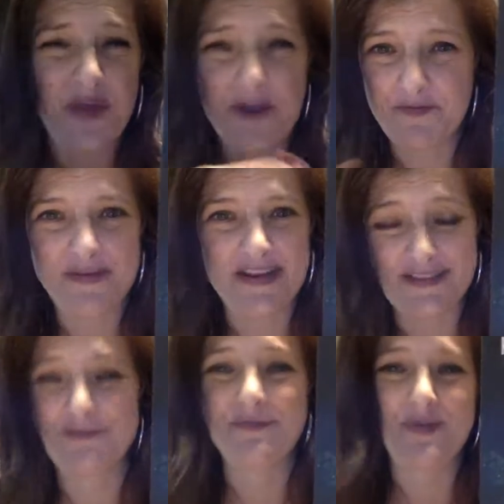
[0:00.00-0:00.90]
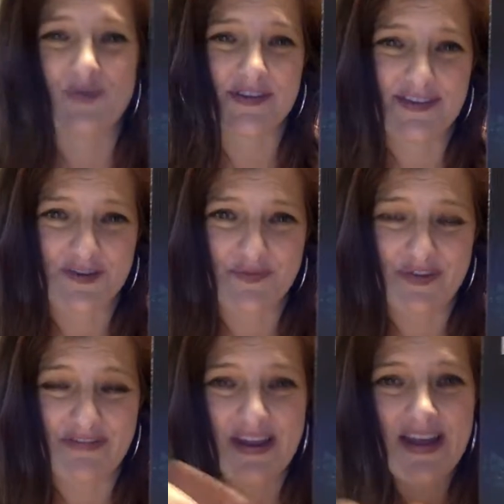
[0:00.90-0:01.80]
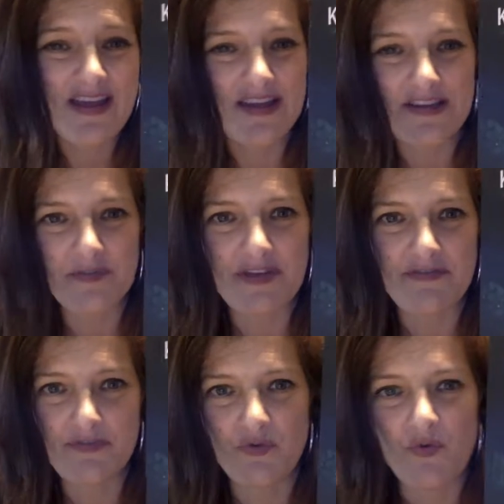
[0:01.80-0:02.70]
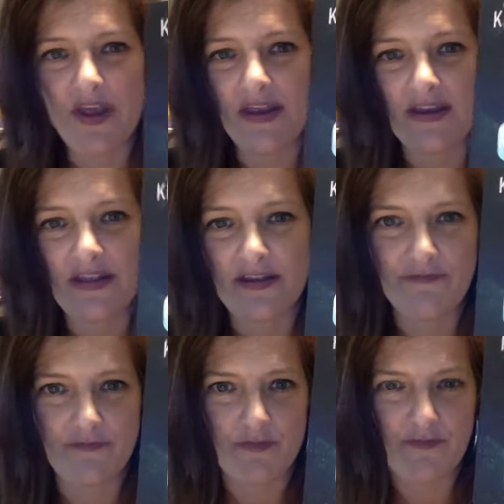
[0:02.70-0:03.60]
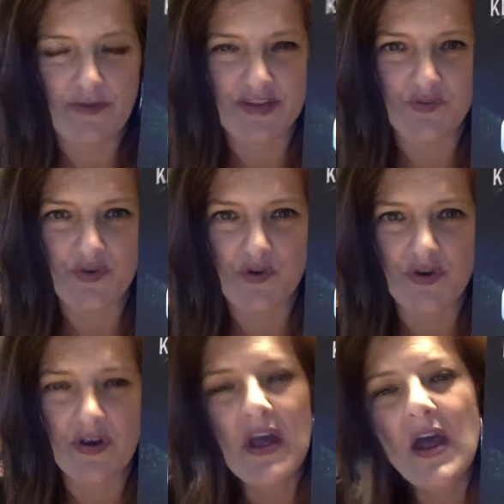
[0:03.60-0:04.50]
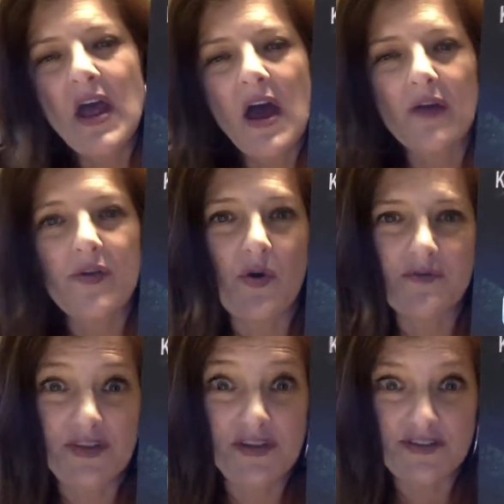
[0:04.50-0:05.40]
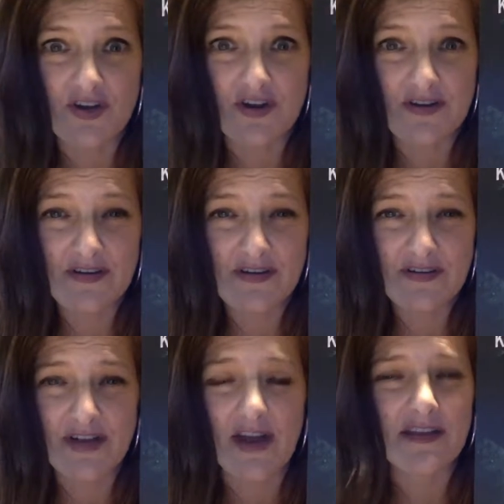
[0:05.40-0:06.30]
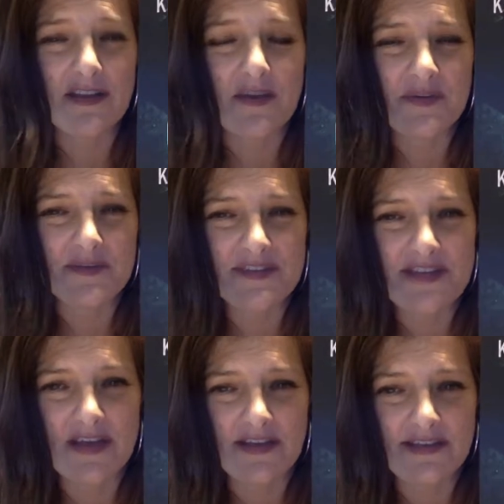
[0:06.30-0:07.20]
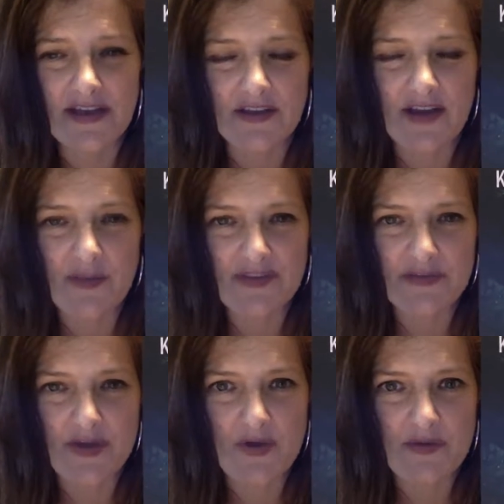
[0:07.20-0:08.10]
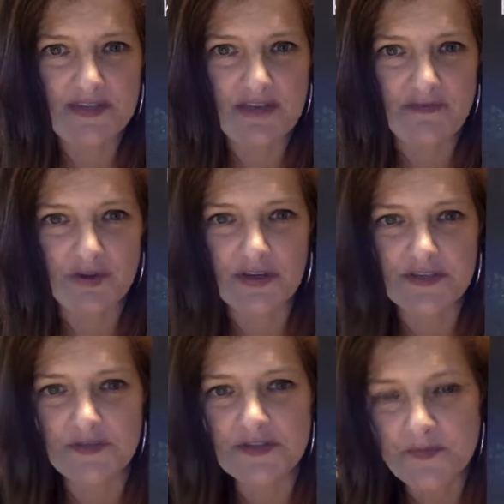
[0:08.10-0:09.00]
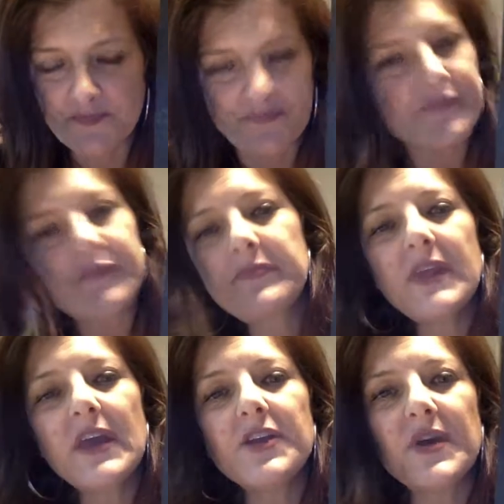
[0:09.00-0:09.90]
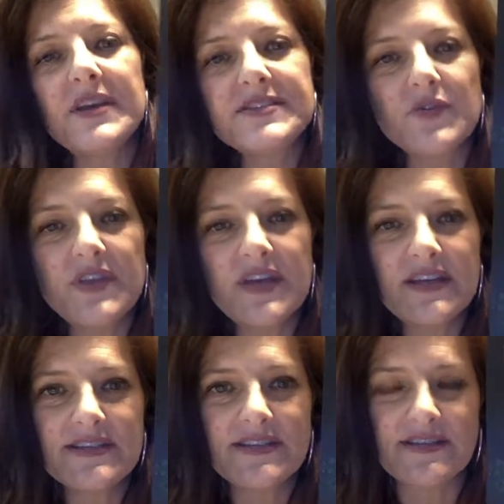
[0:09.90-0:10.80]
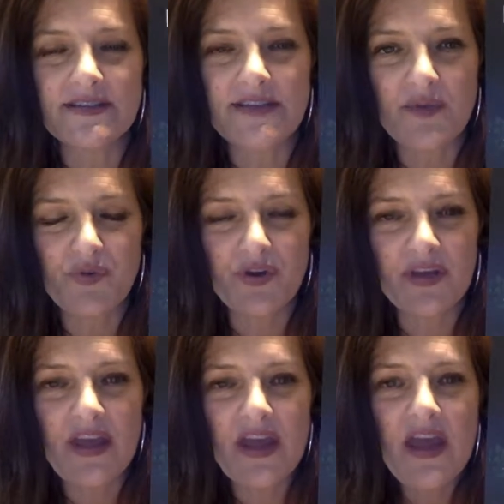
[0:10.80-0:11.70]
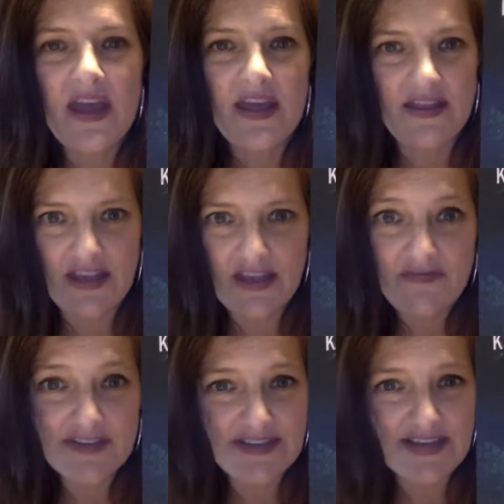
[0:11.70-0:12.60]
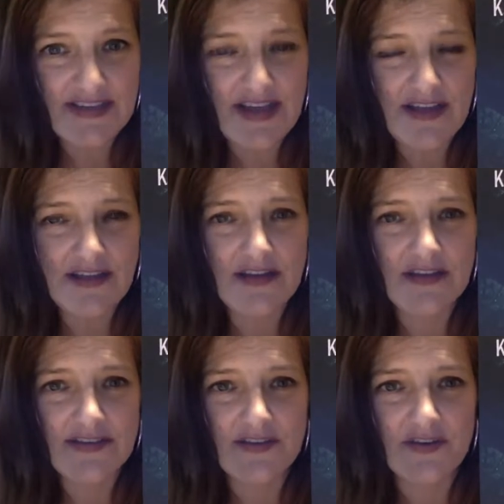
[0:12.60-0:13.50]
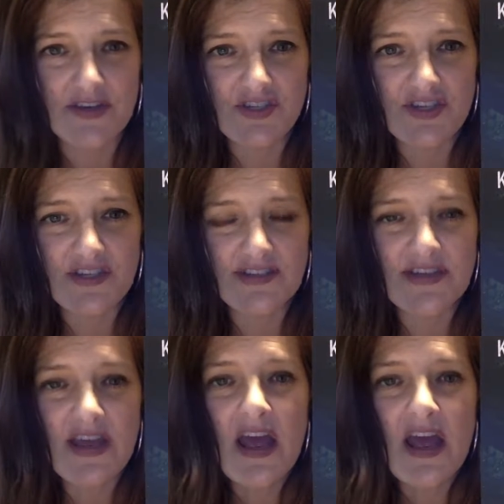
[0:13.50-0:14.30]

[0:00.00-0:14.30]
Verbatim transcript: paperbacks of all my books. Can you believe it? I end up giving them away and then I forget to reorder. Although I'm going to start stocking them because I'm selling signed copies on my website for Christmas. Anyway, so this is the second book in the Eva Santella series. She is